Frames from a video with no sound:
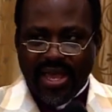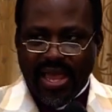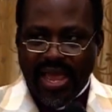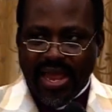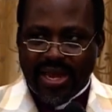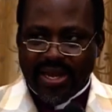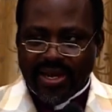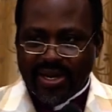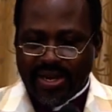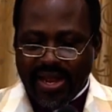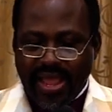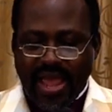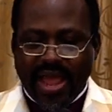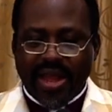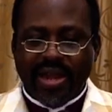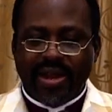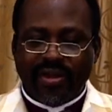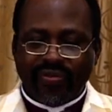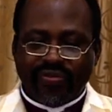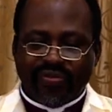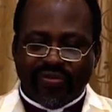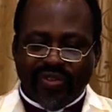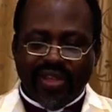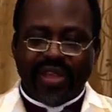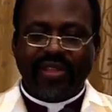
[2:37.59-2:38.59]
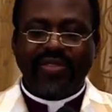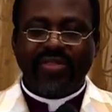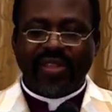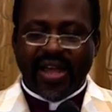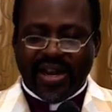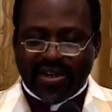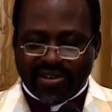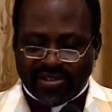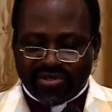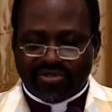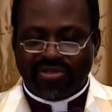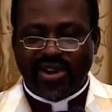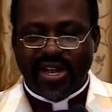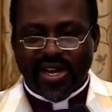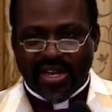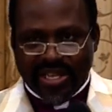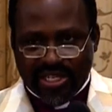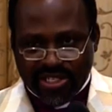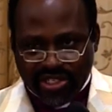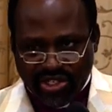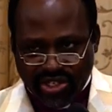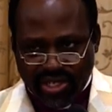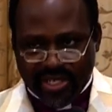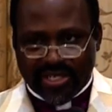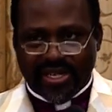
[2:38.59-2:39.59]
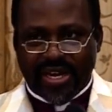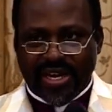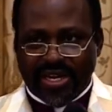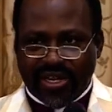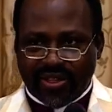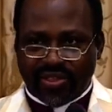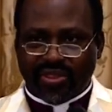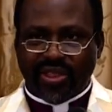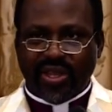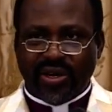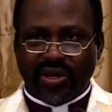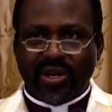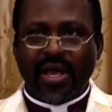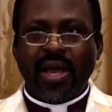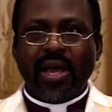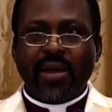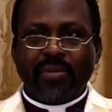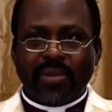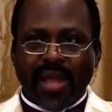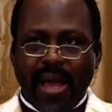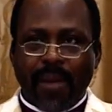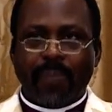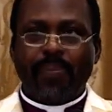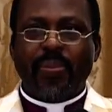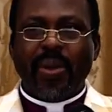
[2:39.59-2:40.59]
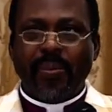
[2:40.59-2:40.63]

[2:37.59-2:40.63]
anything that is religion, anything that